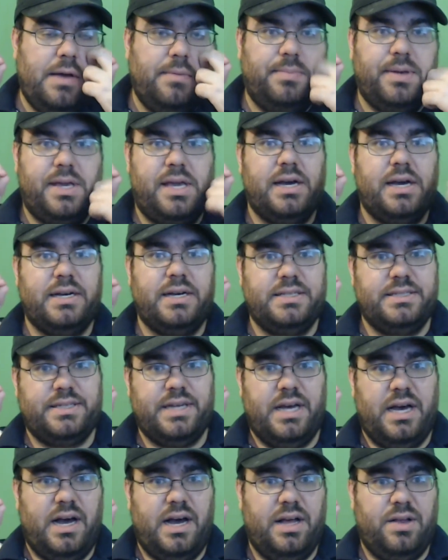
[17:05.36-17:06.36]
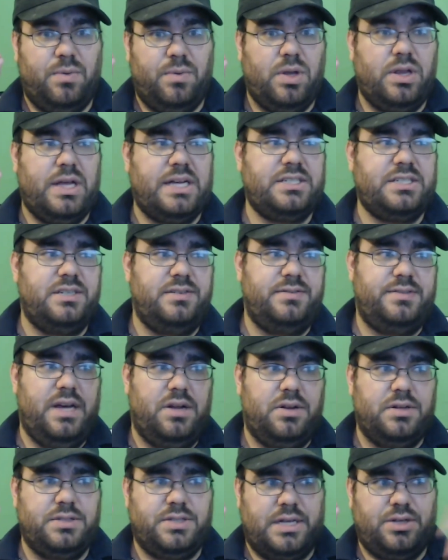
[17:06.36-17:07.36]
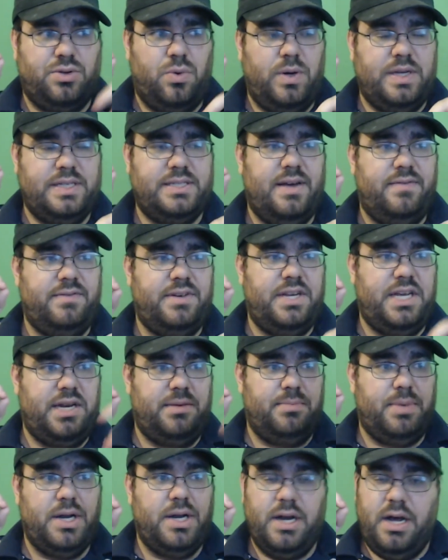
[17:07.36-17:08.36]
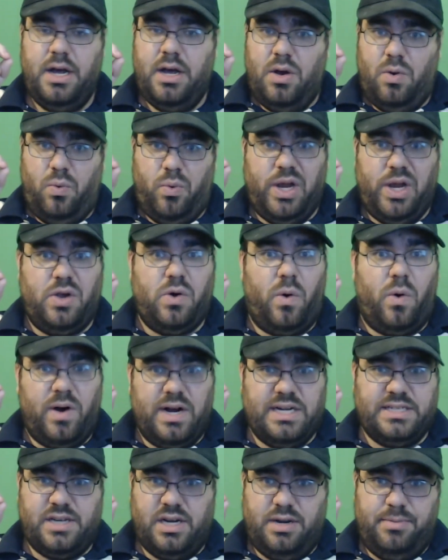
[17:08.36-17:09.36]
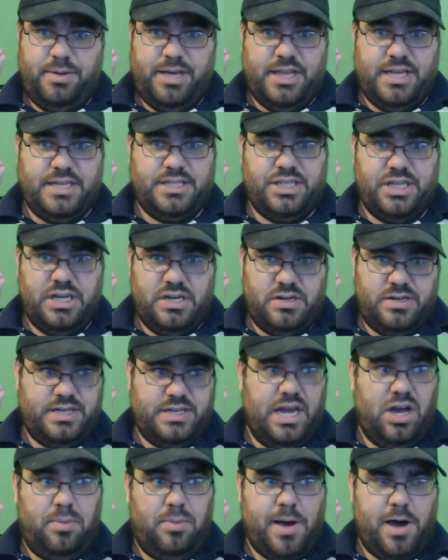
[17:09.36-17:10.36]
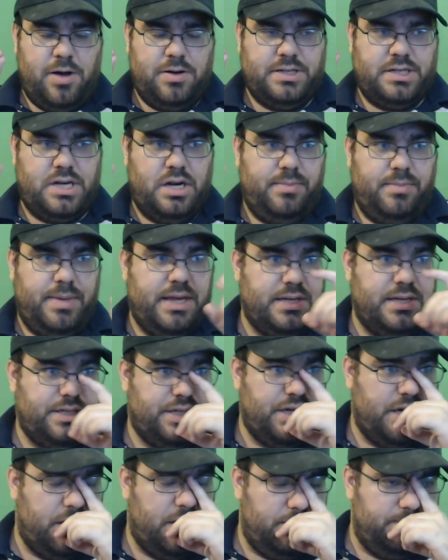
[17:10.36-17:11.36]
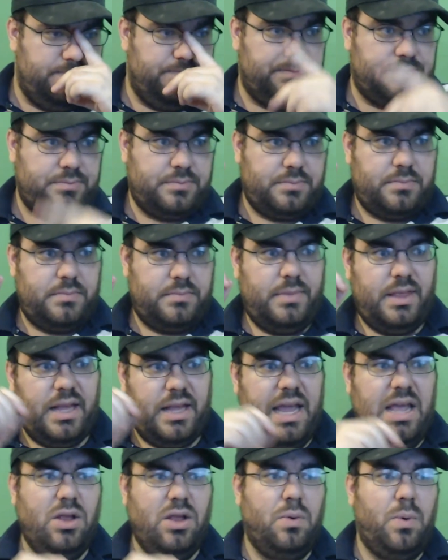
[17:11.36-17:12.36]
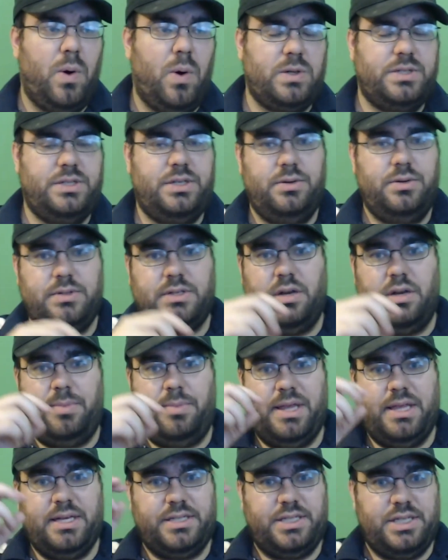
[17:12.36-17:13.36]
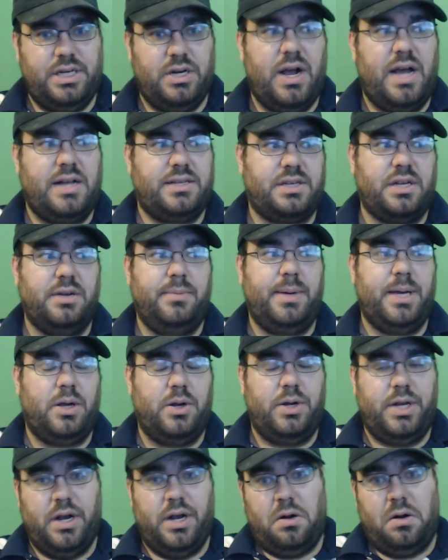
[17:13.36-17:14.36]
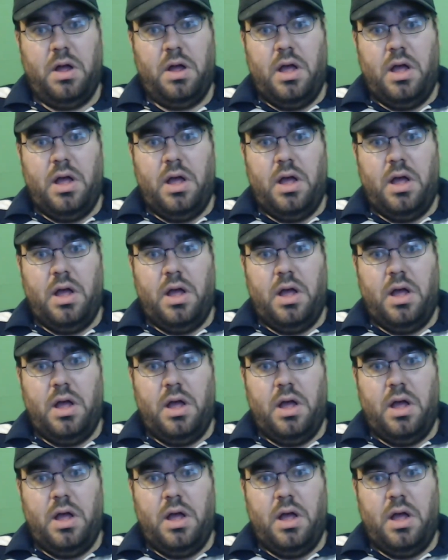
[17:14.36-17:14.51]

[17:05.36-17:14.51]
because, Legend of Zelda is like 2017, but Recore is going to be this year. Scalebound is going to be this year. Halo Wars 2 is going to be this year. It's going to be a good year.